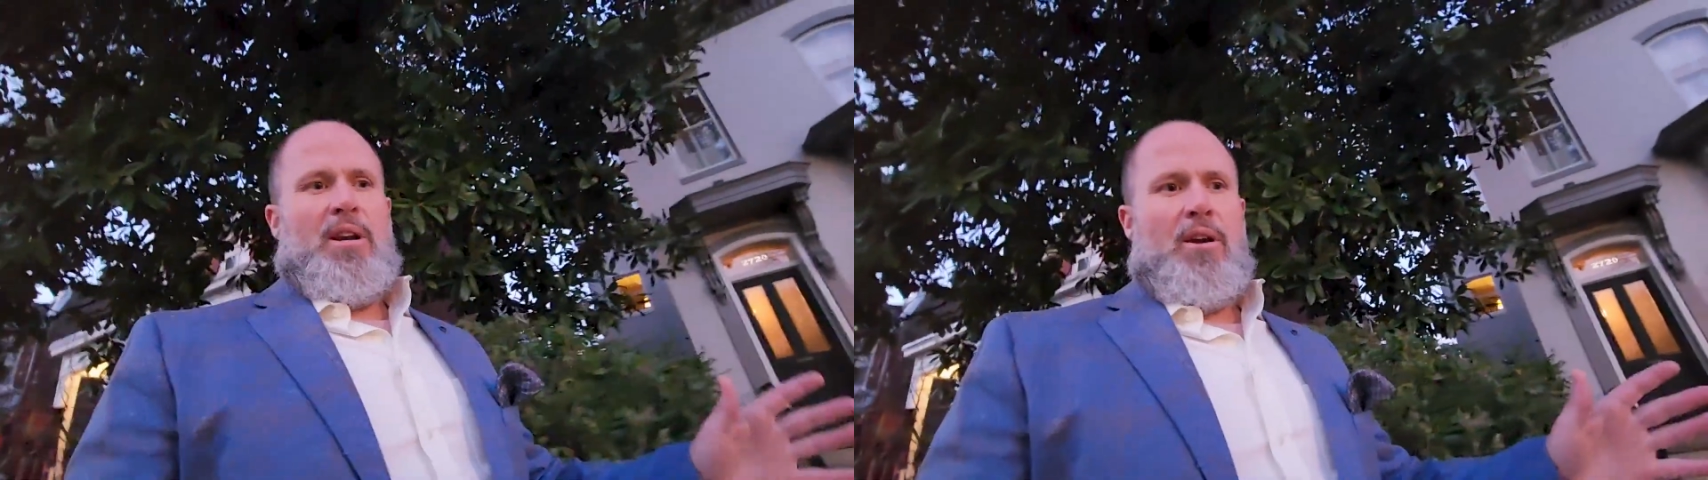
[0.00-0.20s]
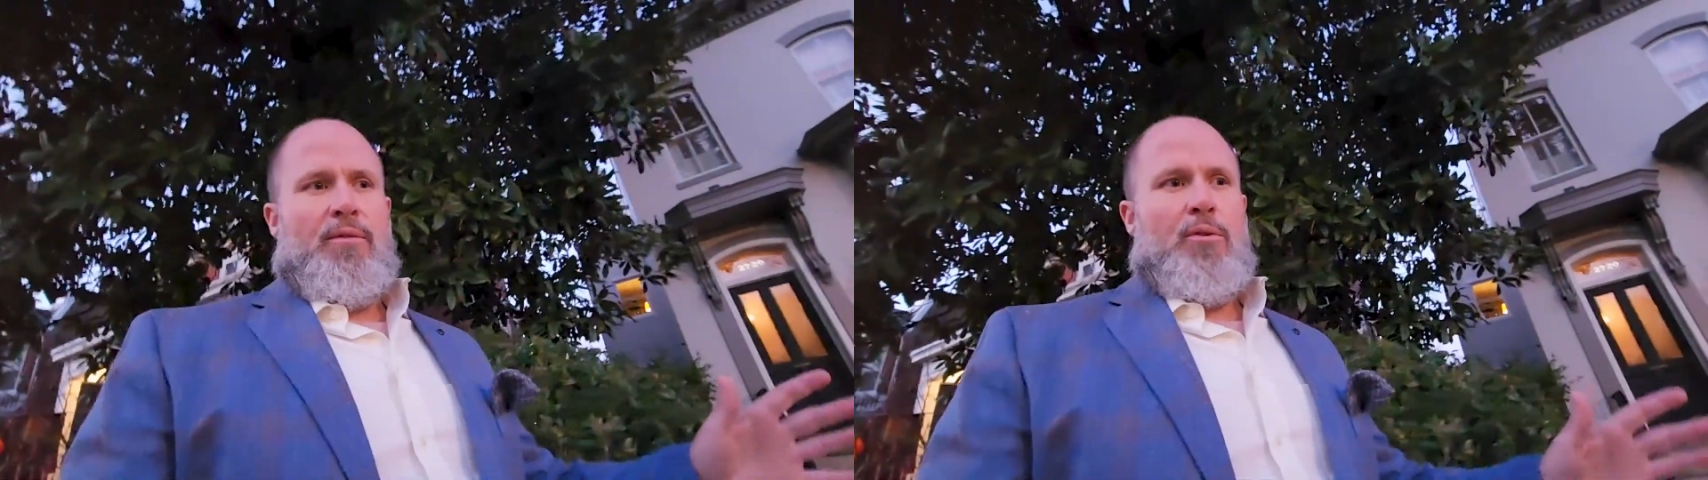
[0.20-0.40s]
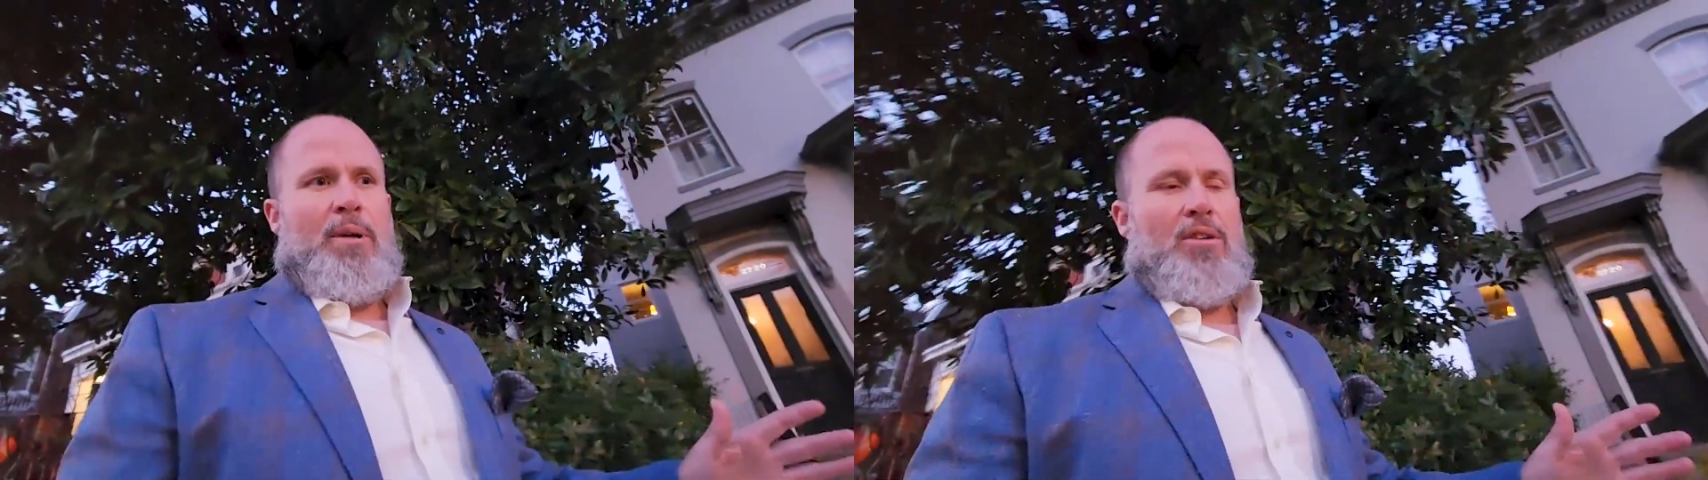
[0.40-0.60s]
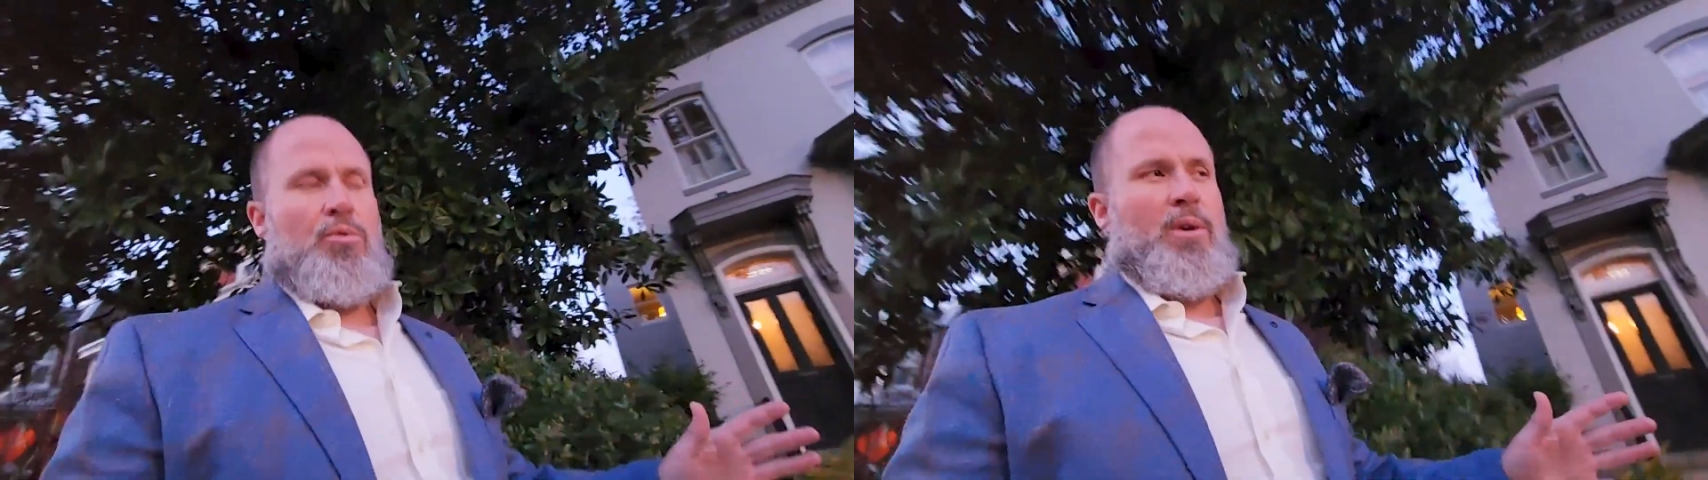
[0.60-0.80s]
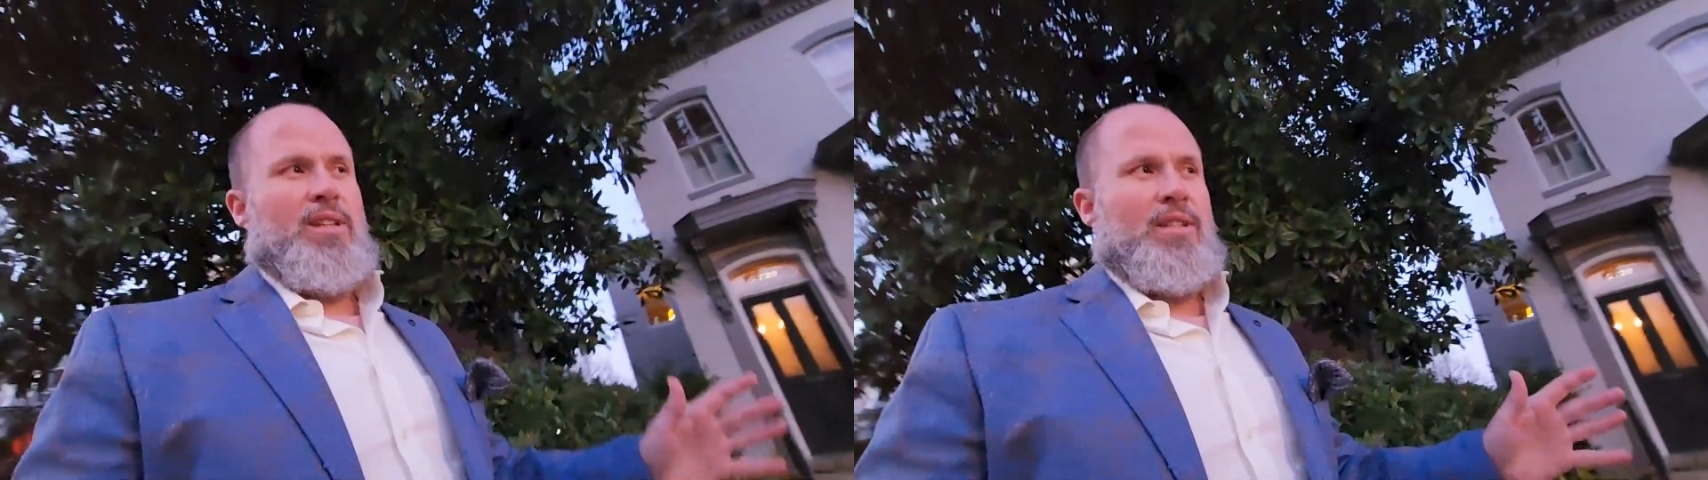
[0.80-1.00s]
here for about
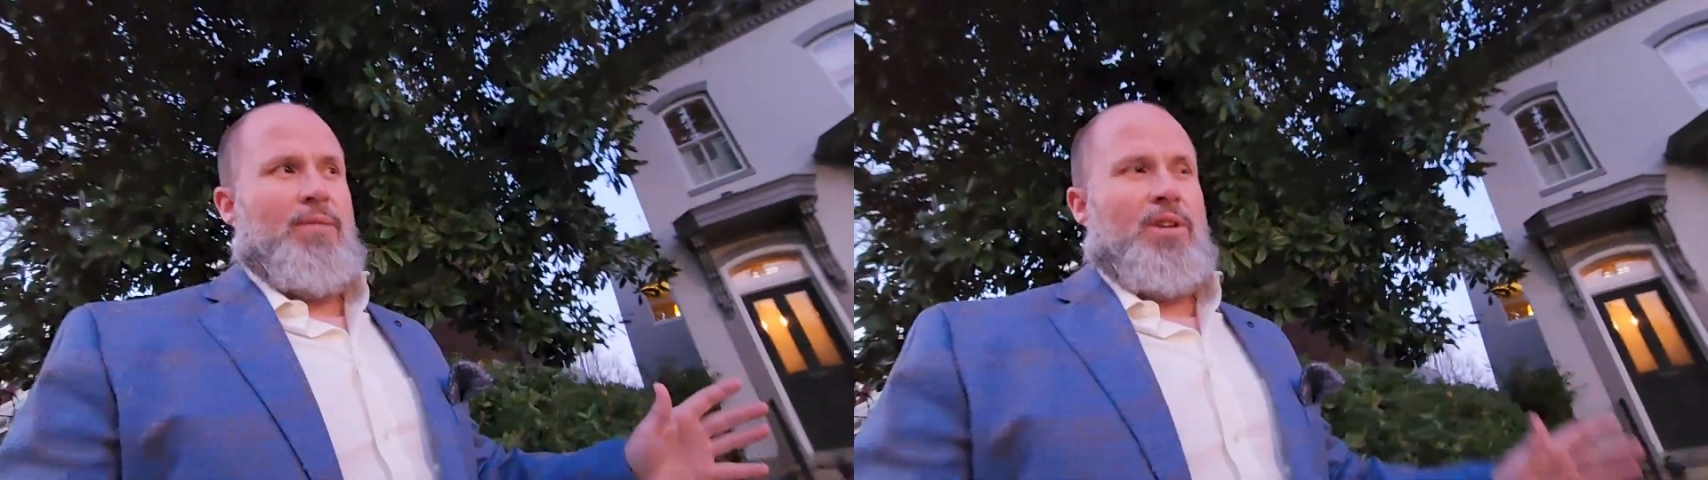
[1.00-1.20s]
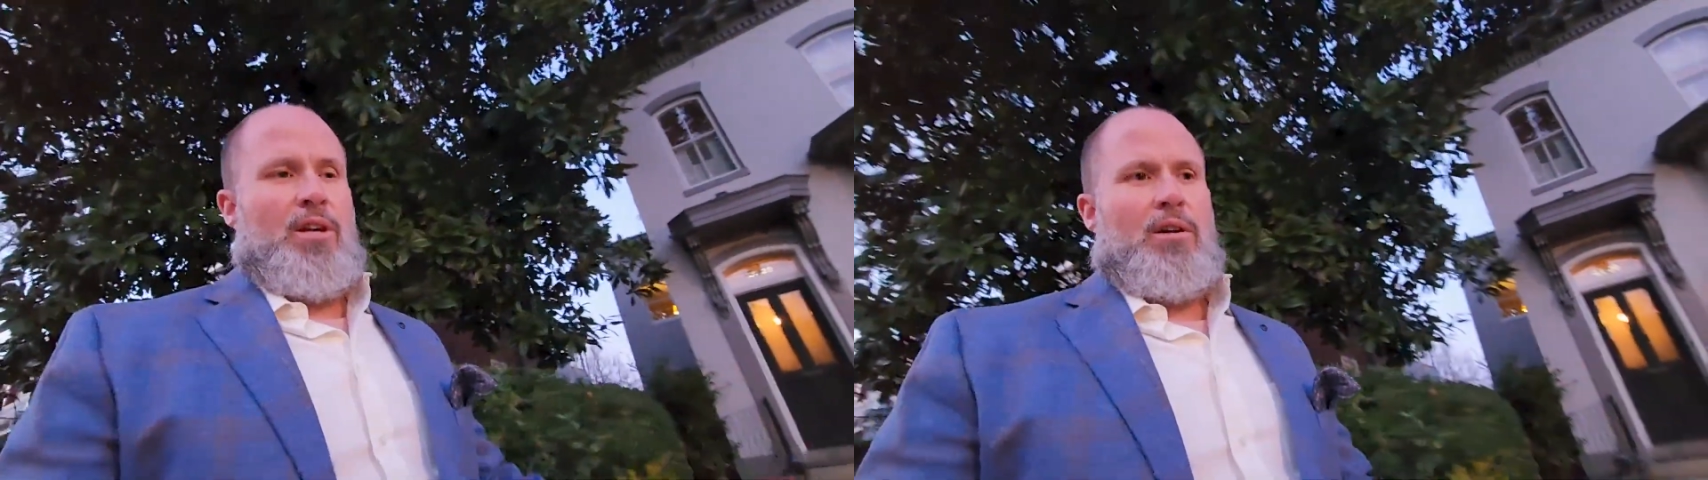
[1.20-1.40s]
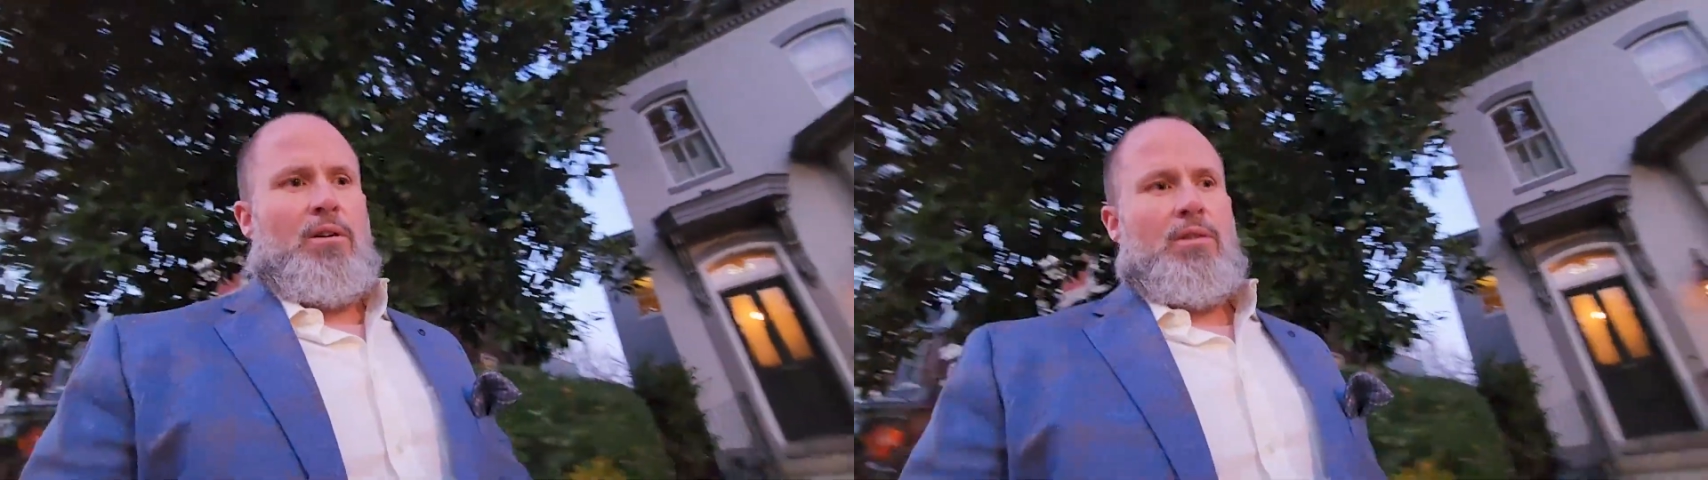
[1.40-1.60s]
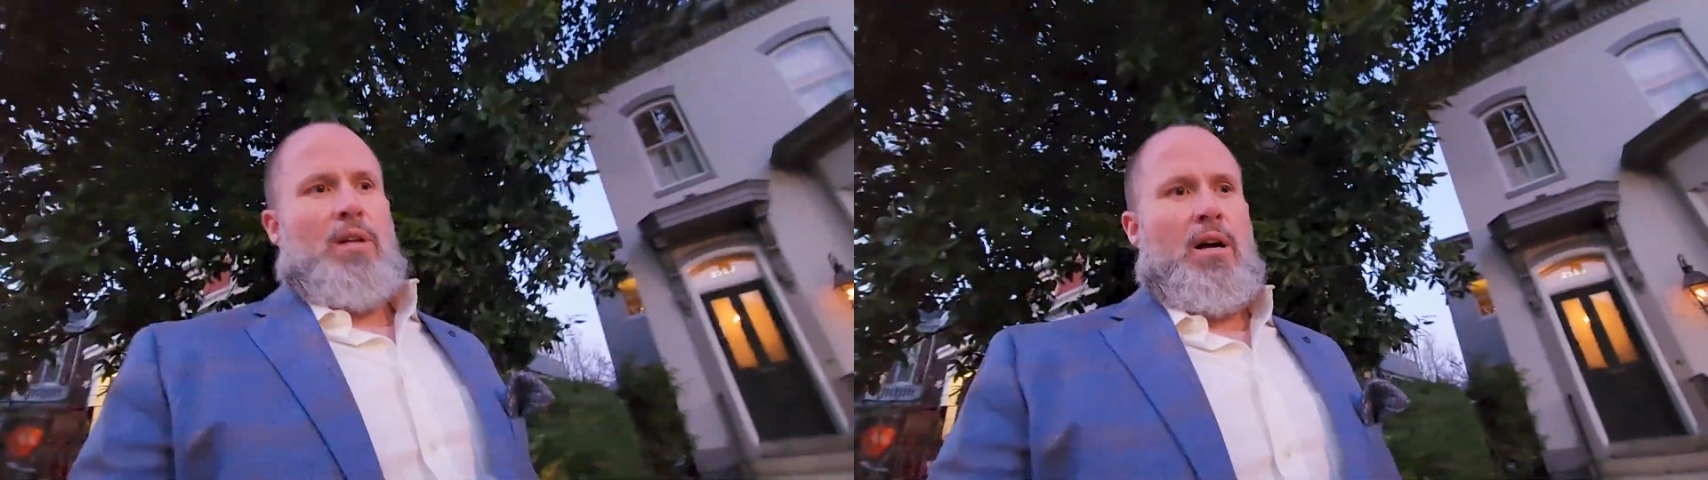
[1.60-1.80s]
27 years.